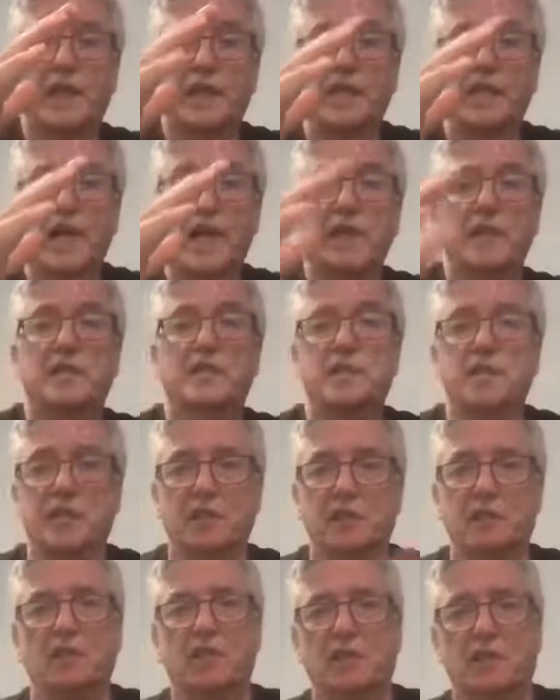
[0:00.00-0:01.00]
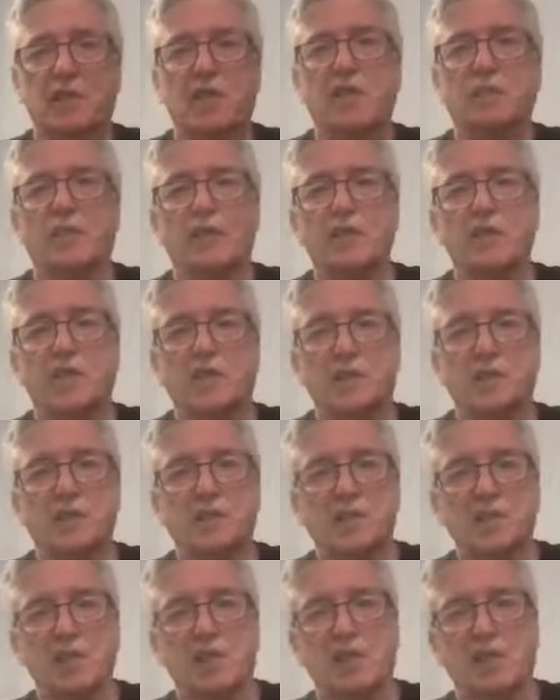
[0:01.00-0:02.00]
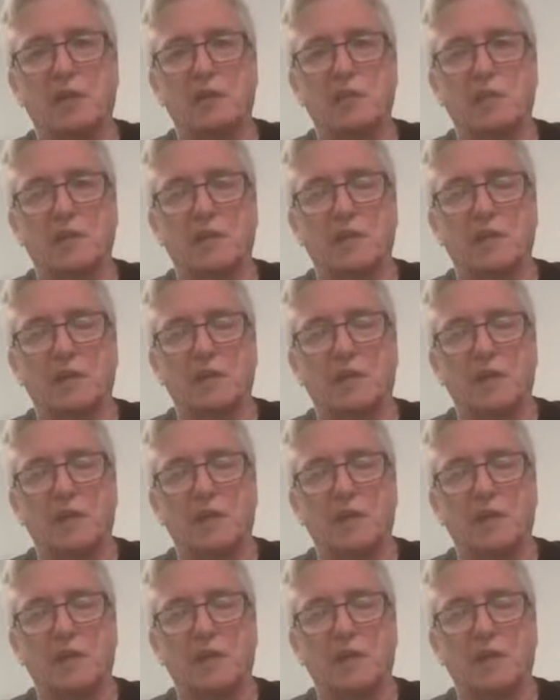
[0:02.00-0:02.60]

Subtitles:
that, there's a great one you can see out there,